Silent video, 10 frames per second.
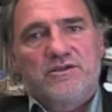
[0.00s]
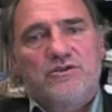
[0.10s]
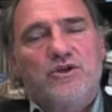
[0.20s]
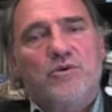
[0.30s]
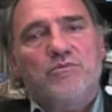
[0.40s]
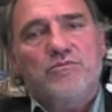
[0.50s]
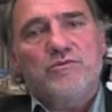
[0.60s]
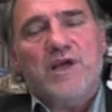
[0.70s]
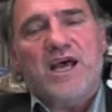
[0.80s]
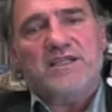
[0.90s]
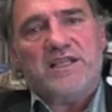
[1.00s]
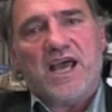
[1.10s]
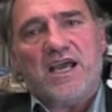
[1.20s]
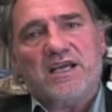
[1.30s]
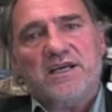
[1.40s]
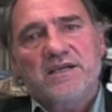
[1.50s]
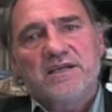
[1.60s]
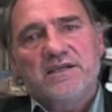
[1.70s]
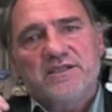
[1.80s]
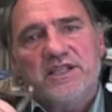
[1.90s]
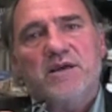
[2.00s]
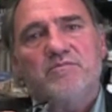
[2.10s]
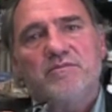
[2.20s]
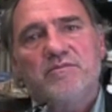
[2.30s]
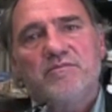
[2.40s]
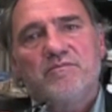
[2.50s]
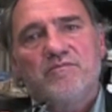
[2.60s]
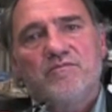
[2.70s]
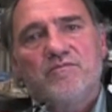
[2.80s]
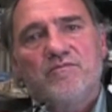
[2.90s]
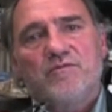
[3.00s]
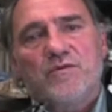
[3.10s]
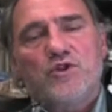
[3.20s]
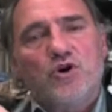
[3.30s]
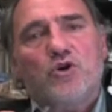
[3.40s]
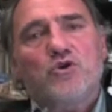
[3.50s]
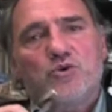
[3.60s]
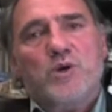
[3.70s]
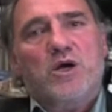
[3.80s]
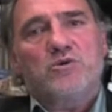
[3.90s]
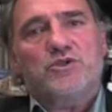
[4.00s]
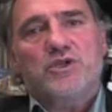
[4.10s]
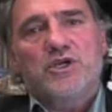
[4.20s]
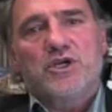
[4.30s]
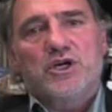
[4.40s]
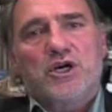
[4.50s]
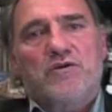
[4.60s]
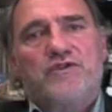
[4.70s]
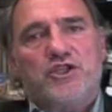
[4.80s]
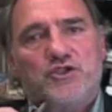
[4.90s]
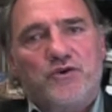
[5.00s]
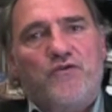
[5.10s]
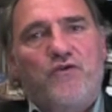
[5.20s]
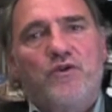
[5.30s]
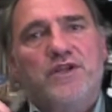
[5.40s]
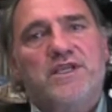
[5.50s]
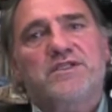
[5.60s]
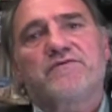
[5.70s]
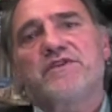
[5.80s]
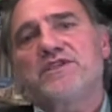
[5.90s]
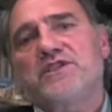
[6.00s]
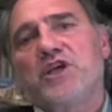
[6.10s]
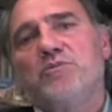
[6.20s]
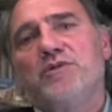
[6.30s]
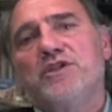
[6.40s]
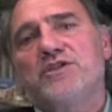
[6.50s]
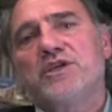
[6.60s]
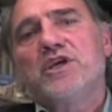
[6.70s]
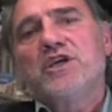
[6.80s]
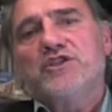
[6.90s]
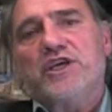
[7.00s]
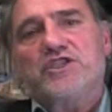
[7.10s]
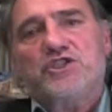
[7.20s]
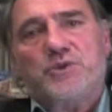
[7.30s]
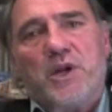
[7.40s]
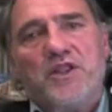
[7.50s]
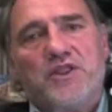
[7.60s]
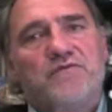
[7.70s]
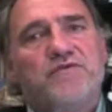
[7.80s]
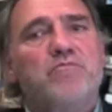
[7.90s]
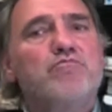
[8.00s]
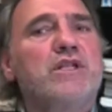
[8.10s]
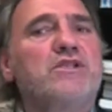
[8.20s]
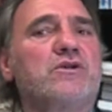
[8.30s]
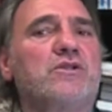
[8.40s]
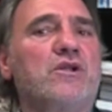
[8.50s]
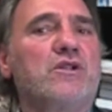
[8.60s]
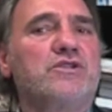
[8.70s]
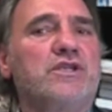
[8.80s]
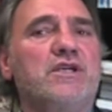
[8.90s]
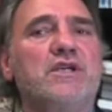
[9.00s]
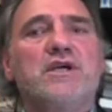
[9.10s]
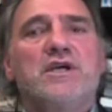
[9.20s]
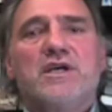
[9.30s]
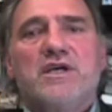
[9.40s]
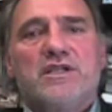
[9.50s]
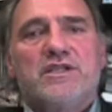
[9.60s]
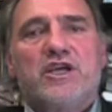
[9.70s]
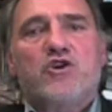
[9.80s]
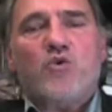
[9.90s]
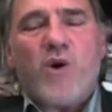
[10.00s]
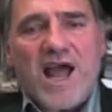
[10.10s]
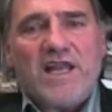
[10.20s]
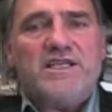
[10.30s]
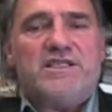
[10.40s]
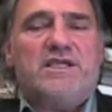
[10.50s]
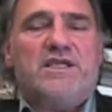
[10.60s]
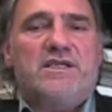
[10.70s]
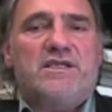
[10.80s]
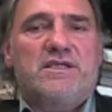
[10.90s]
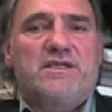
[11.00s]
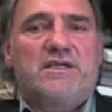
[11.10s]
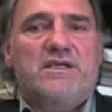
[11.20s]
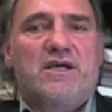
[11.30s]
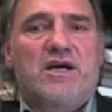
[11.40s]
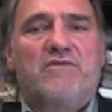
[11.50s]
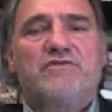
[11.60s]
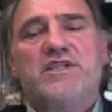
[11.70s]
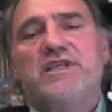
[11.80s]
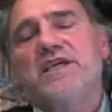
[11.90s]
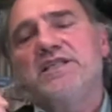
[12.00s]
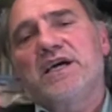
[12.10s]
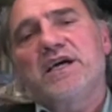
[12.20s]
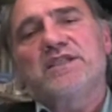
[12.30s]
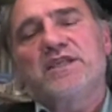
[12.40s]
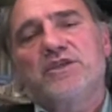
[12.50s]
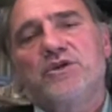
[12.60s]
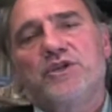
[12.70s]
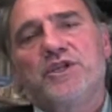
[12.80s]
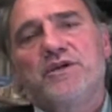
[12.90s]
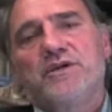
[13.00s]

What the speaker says: don't attack them, not on grounds of the truthfulness of the statements, the strength of the methodology, the quality of the data and the theory,